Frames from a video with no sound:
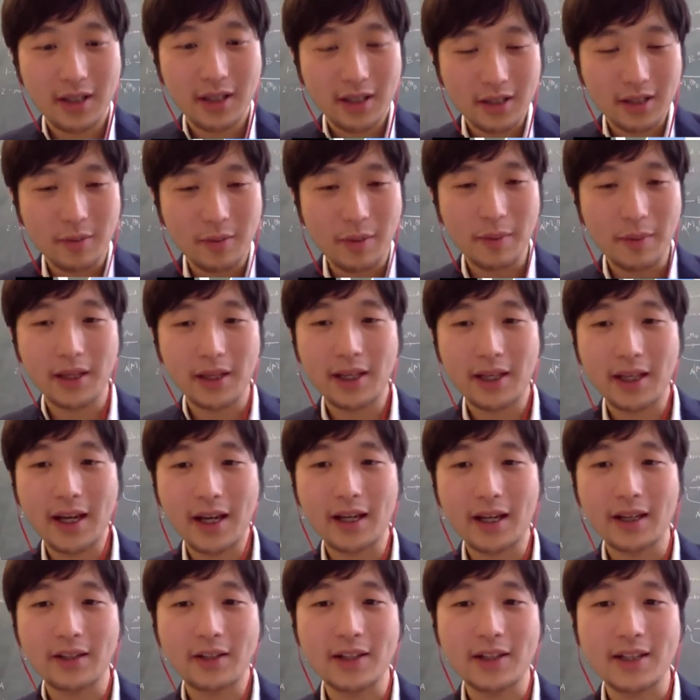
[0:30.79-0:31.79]
So maybe
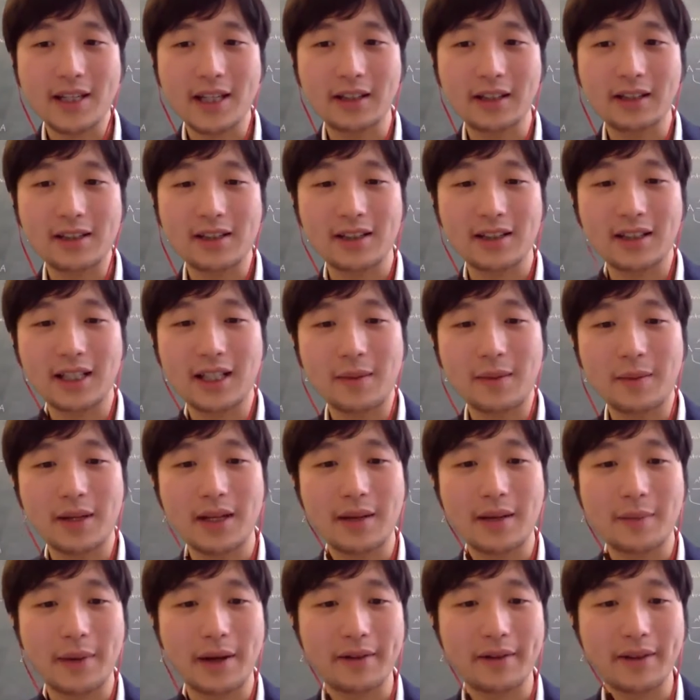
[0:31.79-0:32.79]
Liang, you can tell us a little
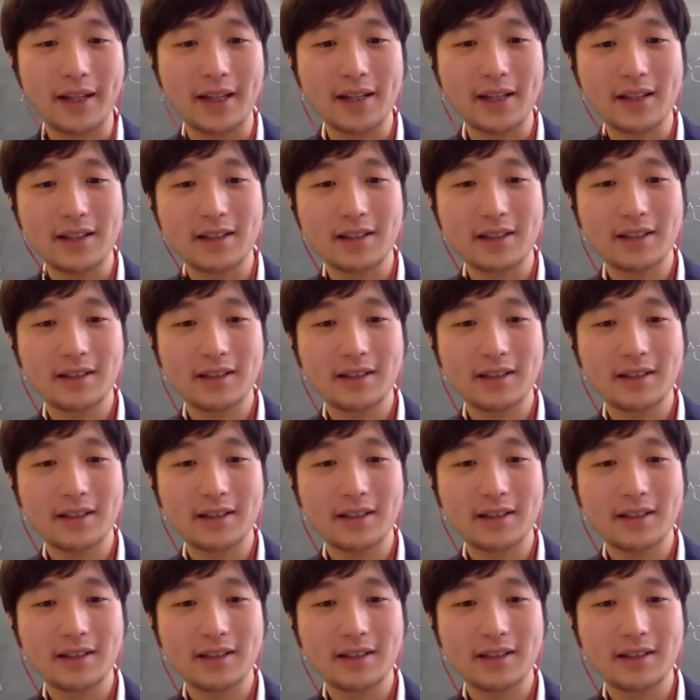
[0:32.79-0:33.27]
bit about that.